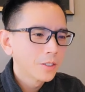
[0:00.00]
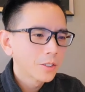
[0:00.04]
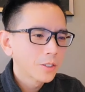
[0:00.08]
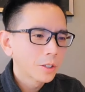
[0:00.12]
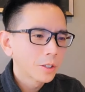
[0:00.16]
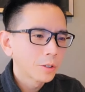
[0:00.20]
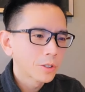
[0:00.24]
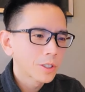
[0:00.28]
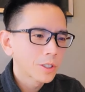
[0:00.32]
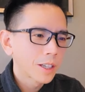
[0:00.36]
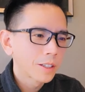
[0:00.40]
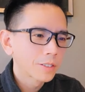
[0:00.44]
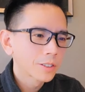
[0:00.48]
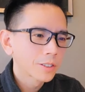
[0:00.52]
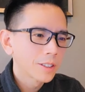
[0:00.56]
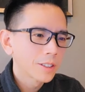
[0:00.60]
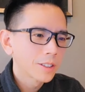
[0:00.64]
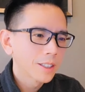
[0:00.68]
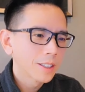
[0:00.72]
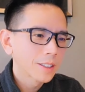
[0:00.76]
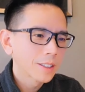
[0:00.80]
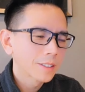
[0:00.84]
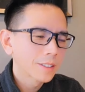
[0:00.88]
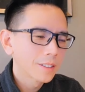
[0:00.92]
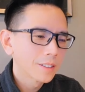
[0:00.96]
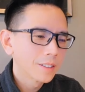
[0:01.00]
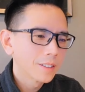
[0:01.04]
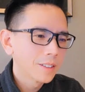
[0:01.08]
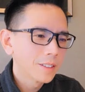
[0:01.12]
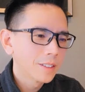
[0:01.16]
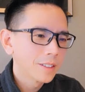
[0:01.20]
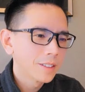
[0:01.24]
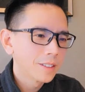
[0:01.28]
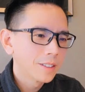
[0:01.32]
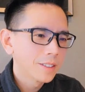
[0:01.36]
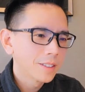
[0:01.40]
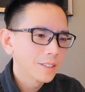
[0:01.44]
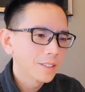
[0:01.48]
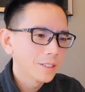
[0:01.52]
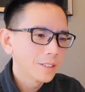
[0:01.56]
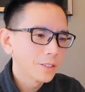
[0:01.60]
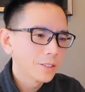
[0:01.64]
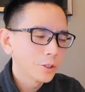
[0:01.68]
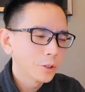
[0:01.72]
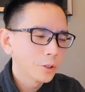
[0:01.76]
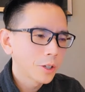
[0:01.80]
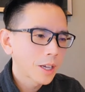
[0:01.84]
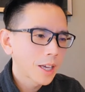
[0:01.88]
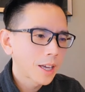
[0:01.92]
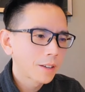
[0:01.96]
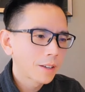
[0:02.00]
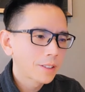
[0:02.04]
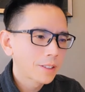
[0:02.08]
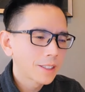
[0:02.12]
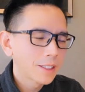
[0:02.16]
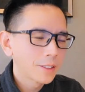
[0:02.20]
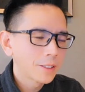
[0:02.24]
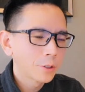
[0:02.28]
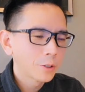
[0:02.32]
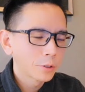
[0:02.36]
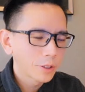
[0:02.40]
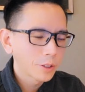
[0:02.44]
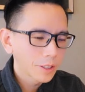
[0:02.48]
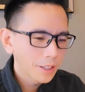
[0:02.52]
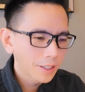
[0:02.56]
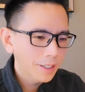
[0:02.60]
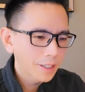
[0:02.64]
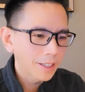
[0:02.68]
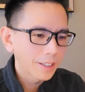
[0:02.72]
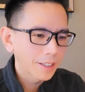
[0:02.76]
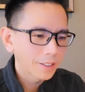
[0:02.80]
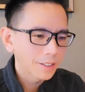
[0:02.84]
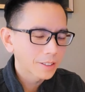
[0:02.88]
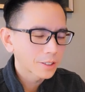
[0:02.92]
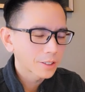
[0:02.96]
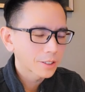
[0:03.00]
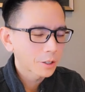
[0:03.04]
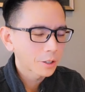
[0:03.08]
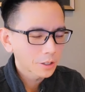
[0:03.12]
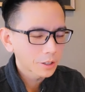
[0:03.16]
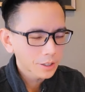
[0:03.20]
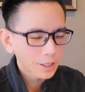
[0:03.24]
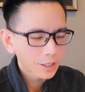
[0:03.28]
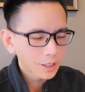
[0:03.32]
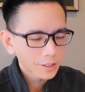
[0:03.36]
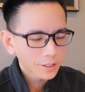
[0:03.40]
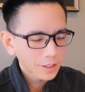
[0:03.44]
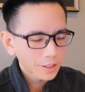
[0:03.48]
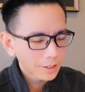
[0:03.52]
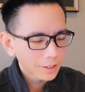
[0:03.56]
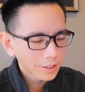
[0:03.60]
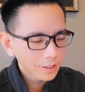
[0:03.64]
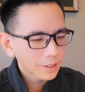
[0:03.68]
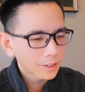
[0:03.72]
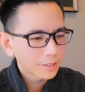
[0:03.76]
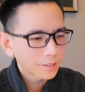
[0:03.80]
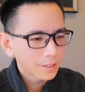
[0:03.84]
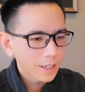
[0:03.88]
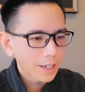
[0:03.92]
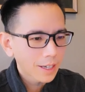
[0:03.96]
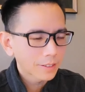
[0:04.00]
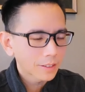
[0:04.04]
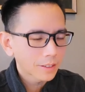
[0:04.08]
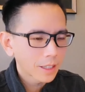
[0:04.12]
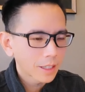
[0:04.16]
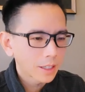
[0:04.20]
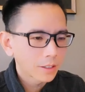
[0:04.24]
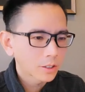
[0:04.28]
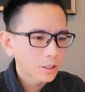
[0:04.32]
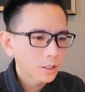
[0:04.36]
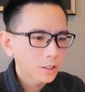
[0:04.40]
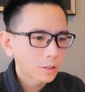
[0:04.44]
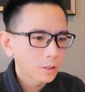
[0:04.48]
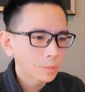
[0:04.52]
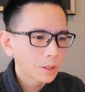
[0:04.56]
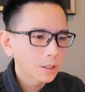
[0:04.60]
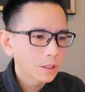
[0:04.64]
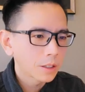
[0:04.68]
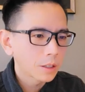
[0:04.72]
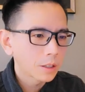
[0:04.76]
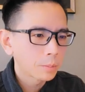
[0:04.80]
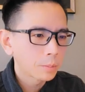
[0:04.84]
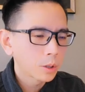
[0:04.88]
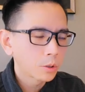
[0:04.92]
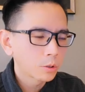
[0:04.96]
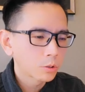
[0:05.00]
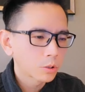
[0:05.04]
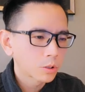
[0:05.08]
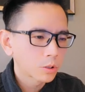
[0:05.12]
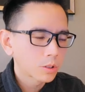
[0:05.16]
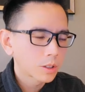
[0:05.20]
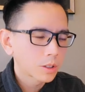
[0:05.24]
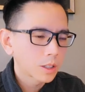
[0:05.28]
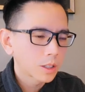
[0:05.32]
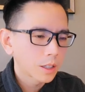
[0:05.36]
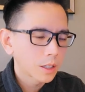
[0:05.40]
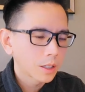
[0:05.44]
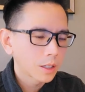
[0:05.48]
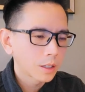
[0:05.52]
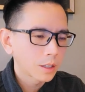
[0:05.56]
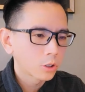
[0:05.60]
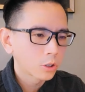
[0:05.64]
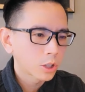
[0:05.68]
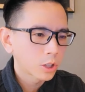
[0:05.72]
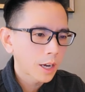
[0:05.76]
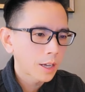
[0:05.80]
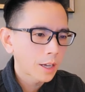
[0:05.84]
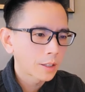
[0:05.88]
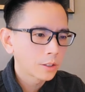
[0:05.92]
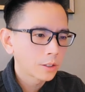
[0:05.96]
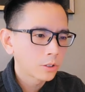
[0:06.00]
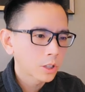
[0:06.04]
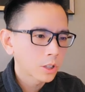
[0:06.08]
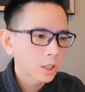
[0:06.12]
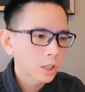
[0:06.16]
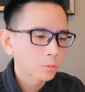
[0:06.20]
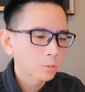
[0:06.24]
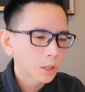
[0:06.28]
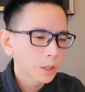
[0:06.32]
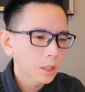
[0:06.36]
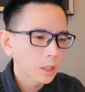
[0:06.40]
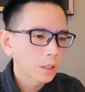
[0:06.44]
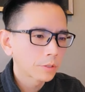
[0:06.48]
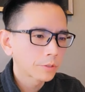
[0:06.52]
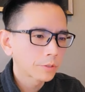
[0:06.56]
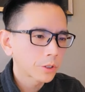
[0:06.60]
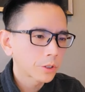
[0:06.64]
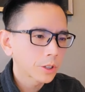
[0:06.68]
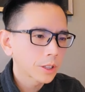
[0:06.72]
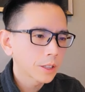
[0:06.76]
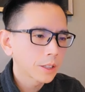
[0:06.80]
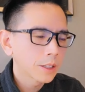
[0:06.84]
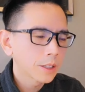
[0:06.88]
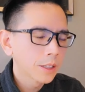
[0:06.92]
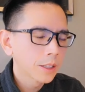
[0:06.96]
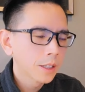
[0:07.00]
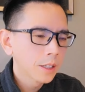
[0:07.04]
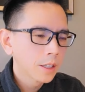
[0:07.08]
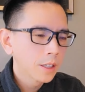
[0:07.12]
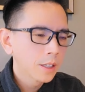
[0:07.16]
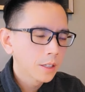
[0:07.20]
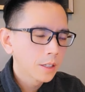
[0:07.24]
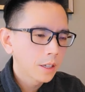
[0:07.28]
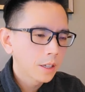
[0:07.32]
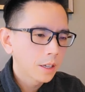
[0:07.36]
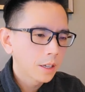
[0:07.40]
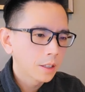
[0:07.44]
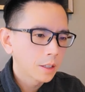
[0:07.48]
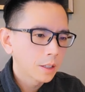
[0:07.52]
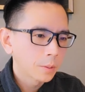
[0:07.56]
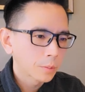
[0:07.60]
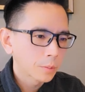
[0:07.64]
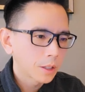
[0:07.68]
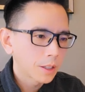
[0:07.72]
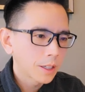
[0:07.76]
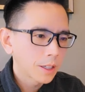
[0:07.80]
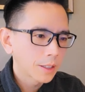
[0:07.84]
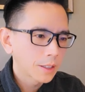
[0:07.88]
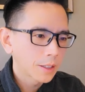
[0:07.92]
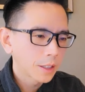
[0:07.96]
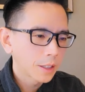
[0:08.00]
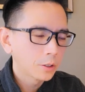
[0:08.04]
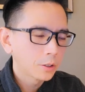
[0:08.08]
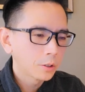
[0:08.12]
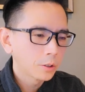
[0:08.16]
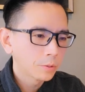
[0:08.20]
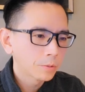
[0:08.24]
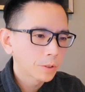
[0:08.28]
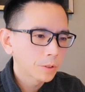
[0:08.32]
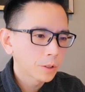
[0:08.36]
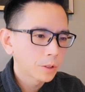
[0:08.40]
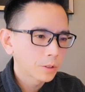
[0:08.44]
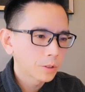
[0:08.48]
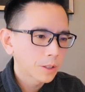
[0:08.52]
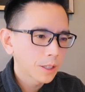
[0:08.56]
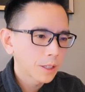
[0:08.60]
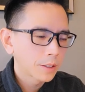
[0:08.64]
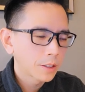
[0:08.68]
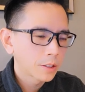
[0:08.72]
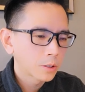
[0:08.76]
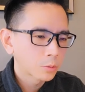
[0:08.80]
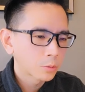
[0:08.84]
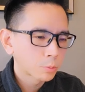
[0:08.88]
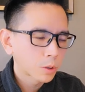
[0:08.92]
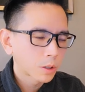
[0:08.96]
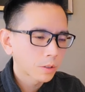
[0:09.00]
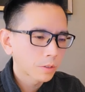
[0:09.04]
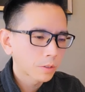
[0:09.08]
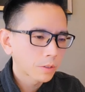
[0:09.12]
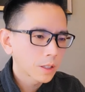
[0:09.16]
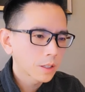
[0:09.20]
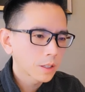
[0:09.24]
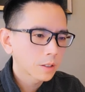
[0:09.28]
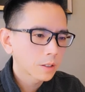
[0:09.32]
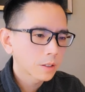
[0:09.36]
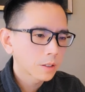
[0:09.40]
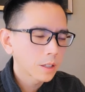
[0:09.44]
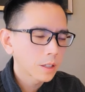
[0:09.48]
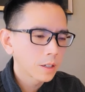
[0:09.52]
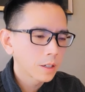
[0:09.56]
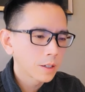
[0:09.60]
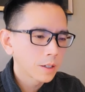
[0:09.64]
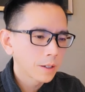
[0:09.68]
So it sounds like you have it in your leg. So as I said, that tends to be the most challenging recovery. And I'm glad that you feel that it's worth it.